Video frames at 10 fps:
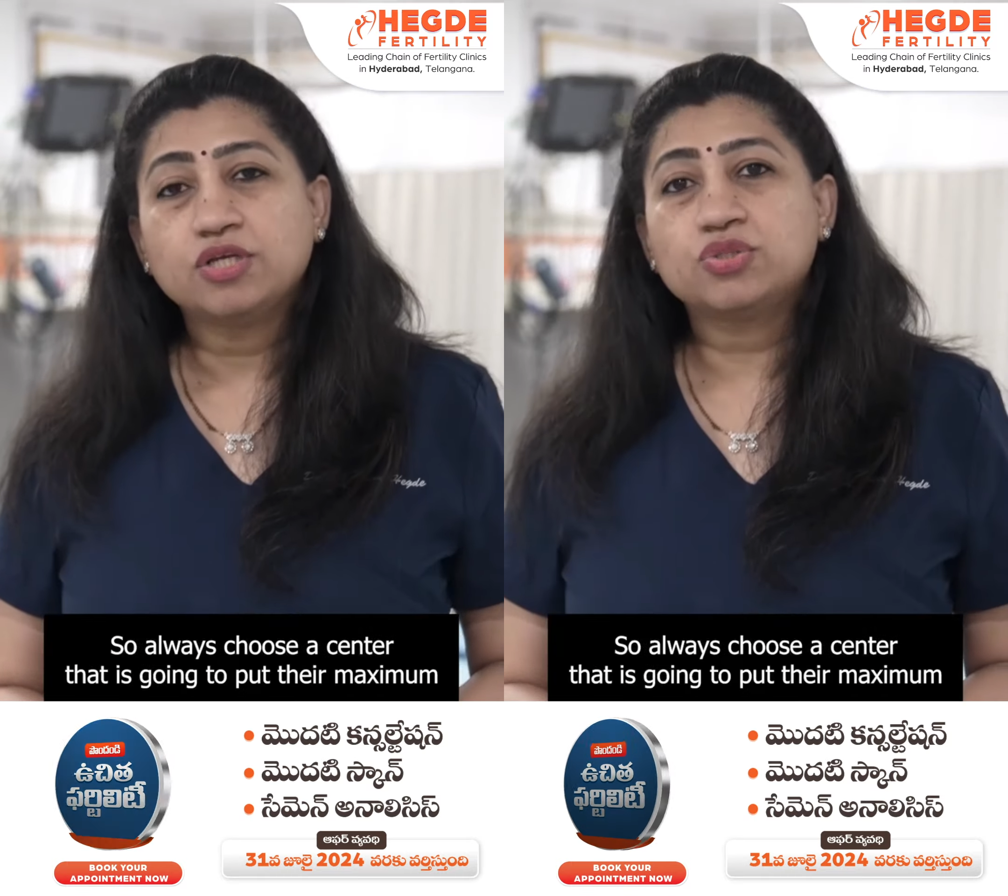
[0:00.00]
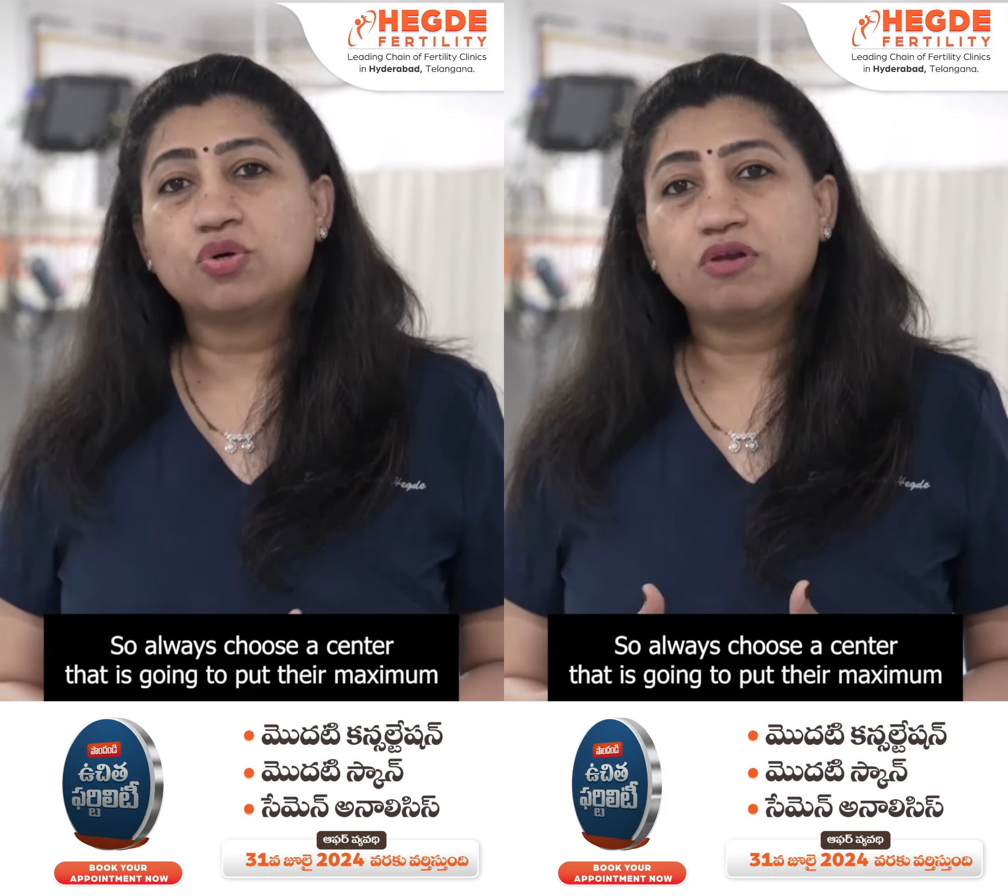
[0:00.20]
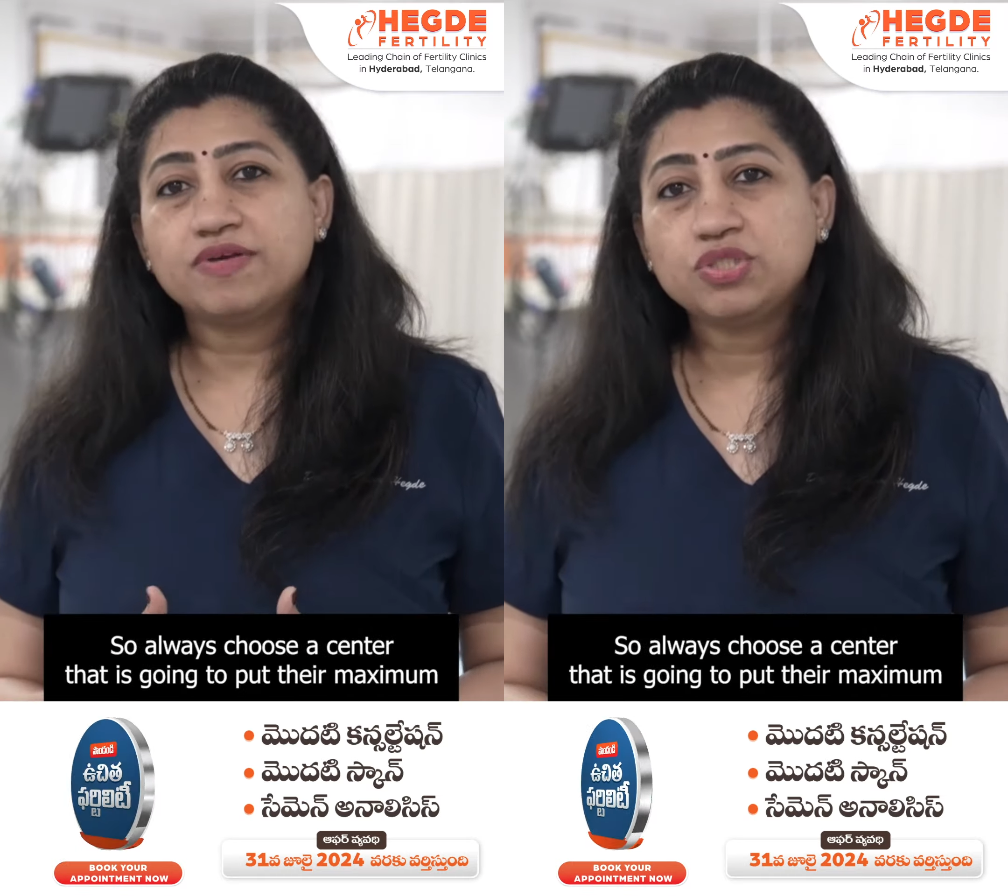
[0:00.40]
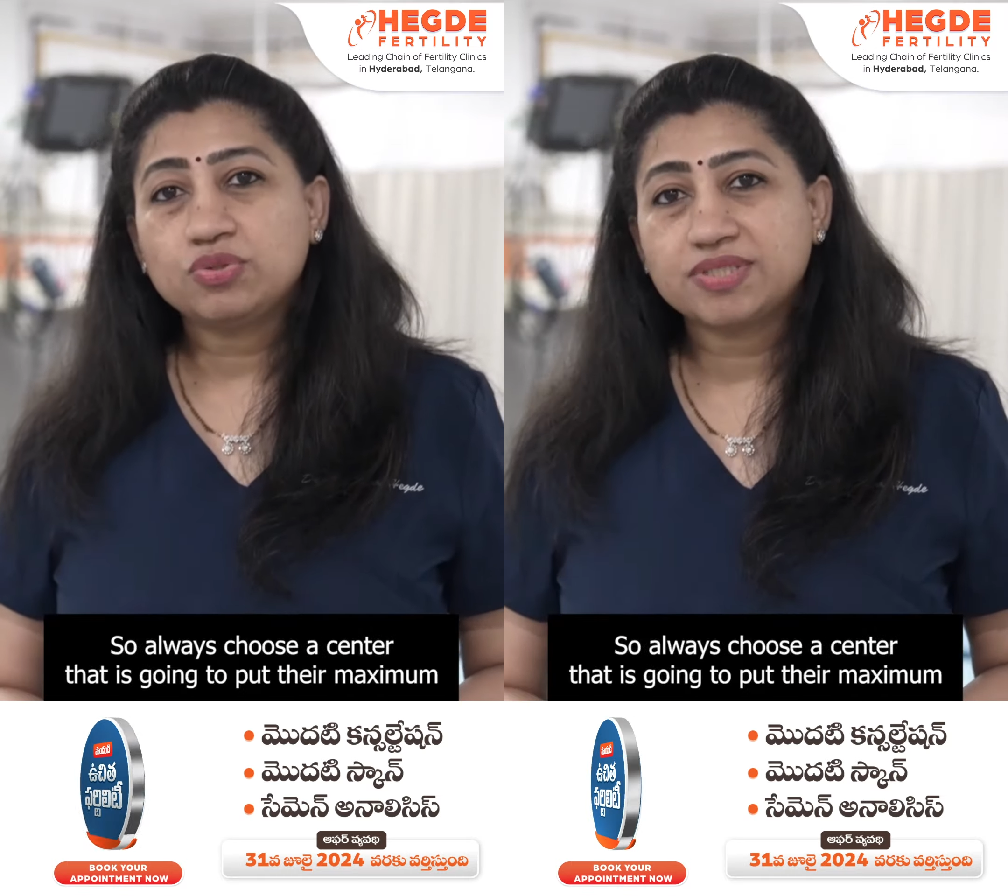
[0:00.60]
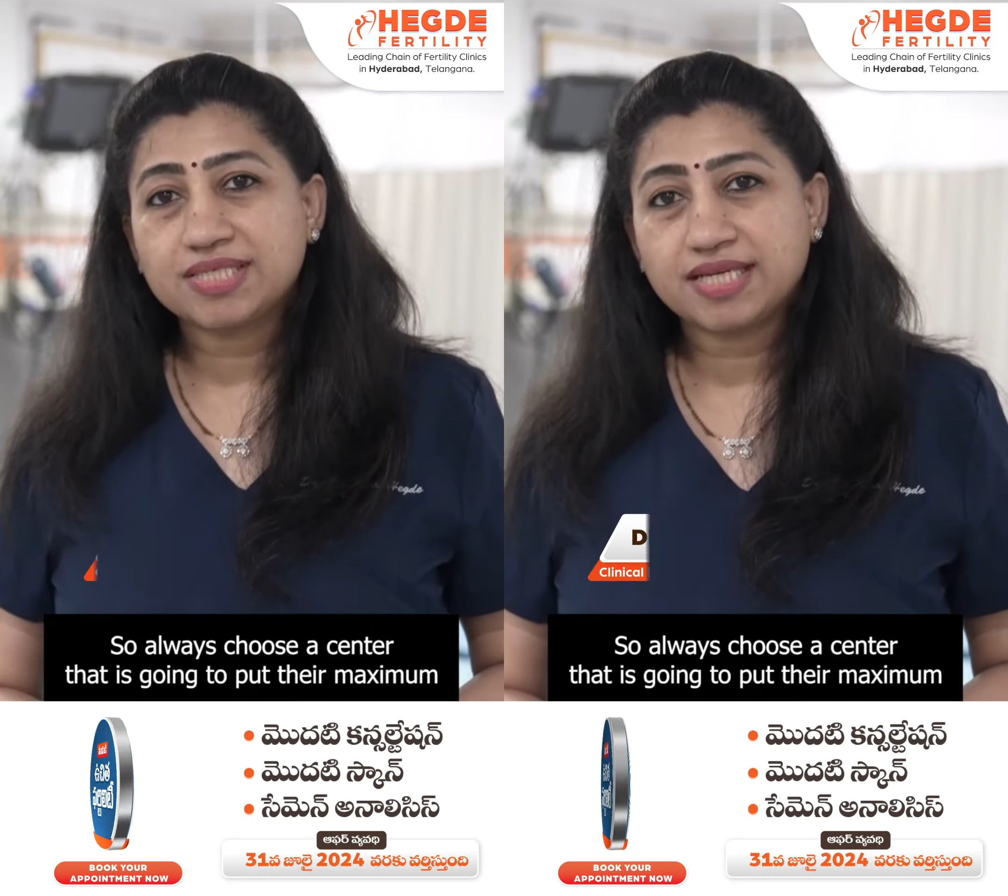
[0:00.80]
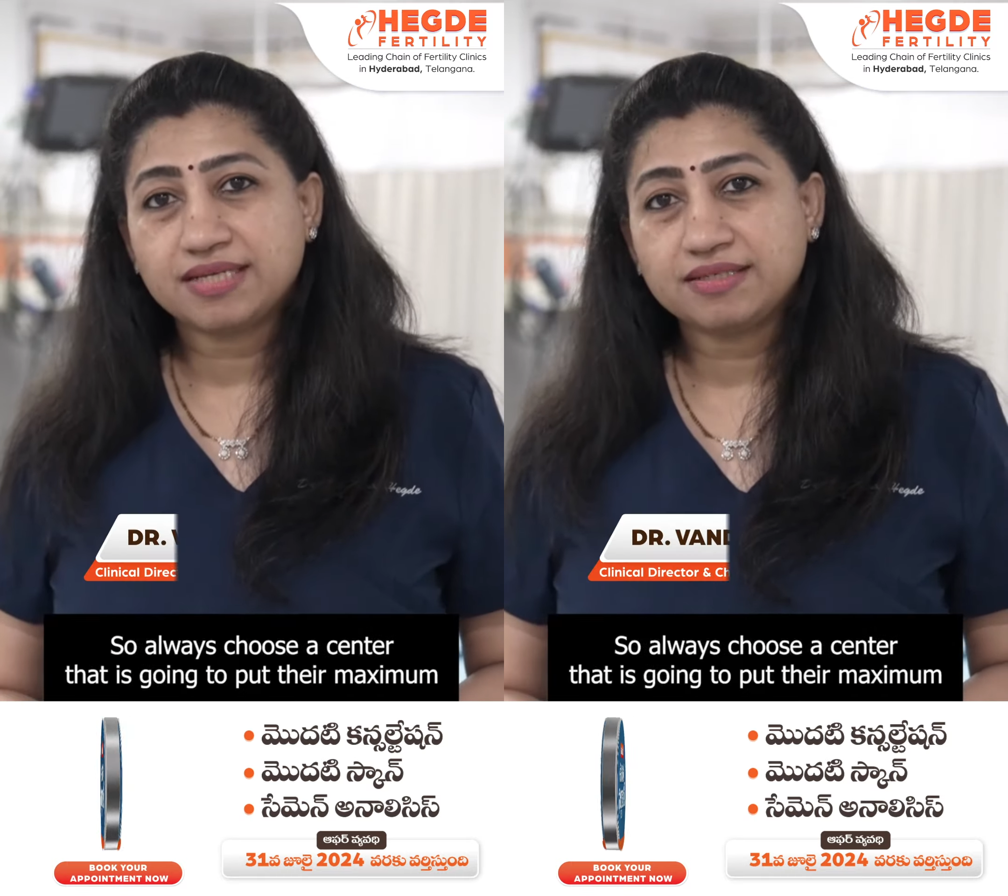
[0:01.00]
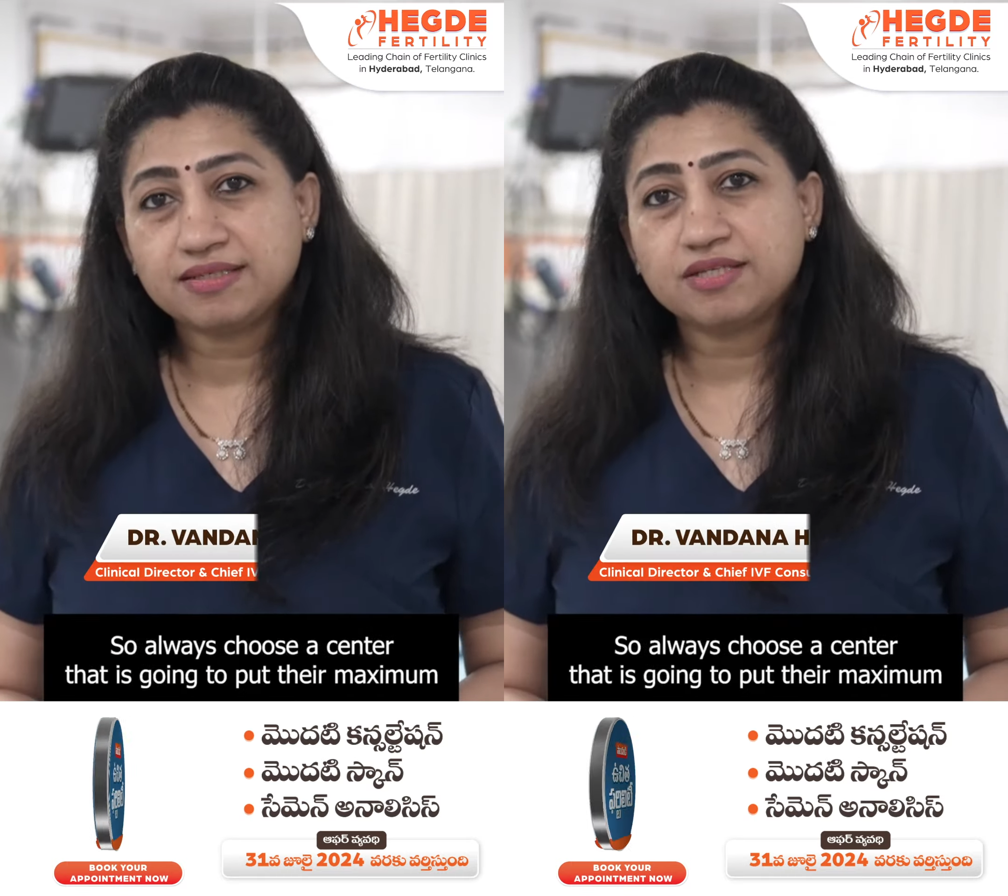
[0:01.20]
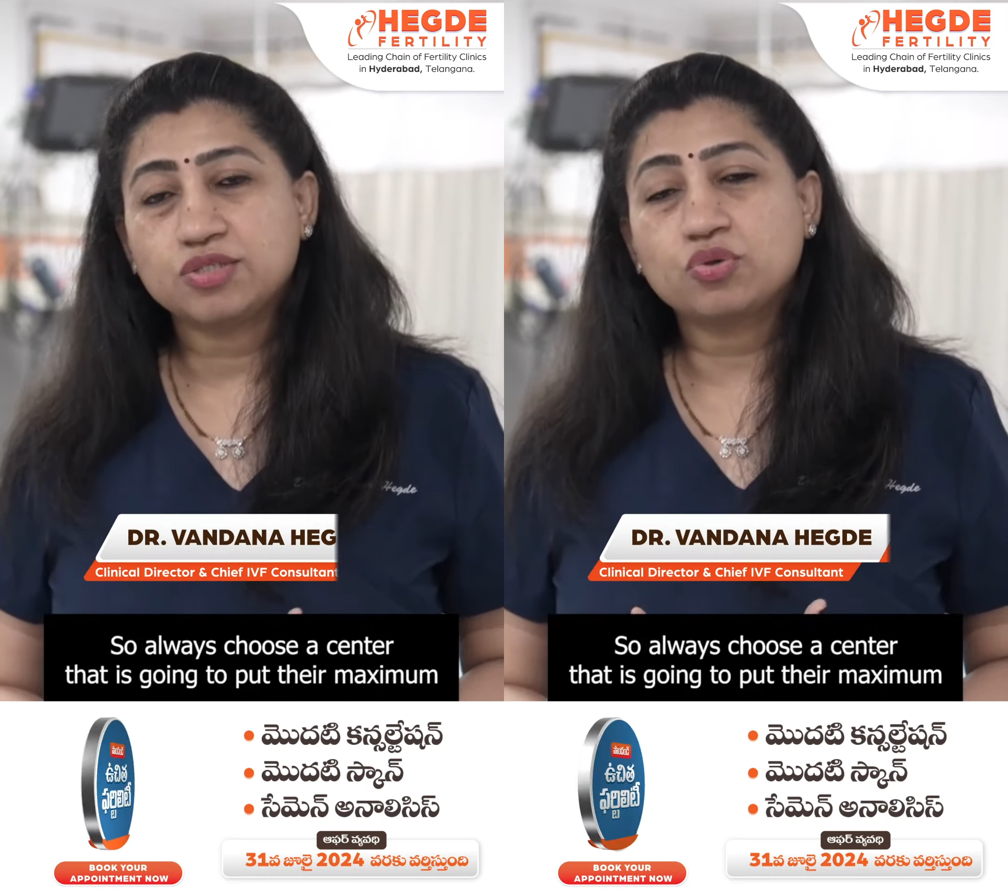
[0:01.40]
So always choose a
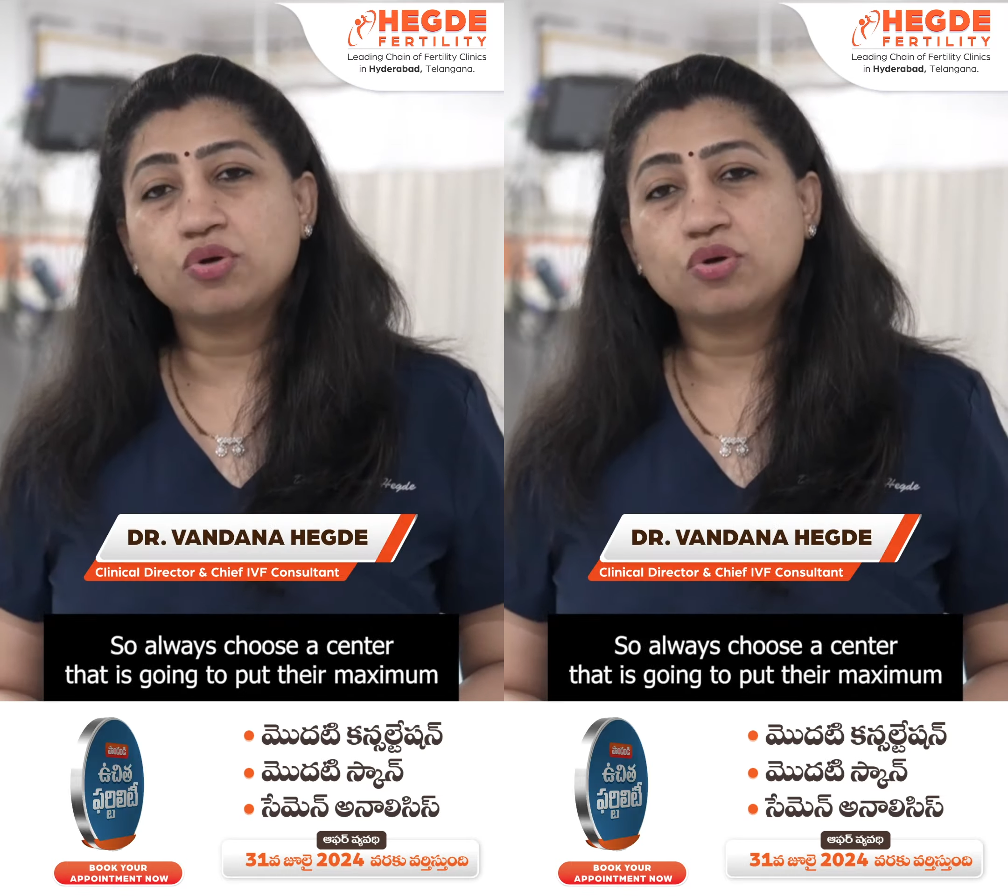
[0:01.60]
center that is